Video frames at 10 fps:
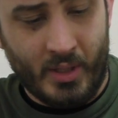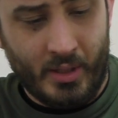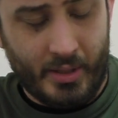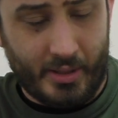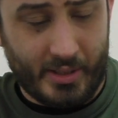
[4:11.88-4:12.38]

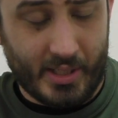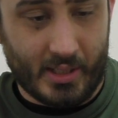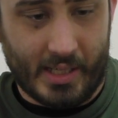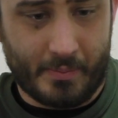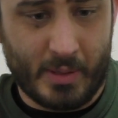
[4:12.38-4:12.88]
The other thing a
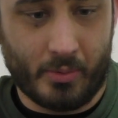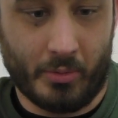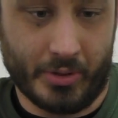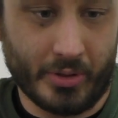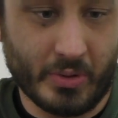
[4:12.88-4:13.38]
lot of people
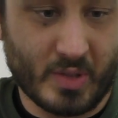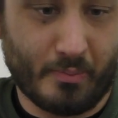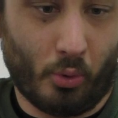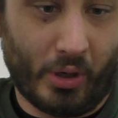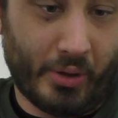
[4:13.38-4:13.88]
will do is
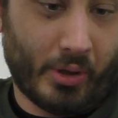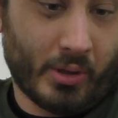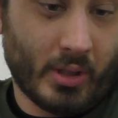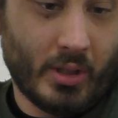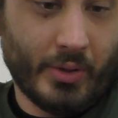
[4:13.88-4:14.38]
boil
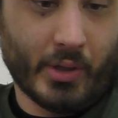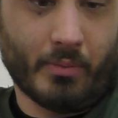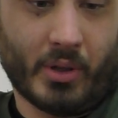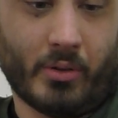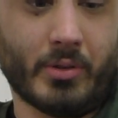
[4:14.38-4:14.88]
their
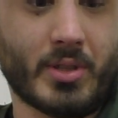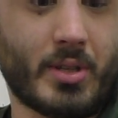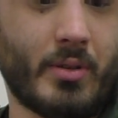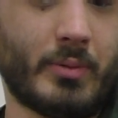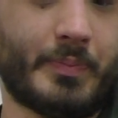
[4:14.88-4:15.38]
bones.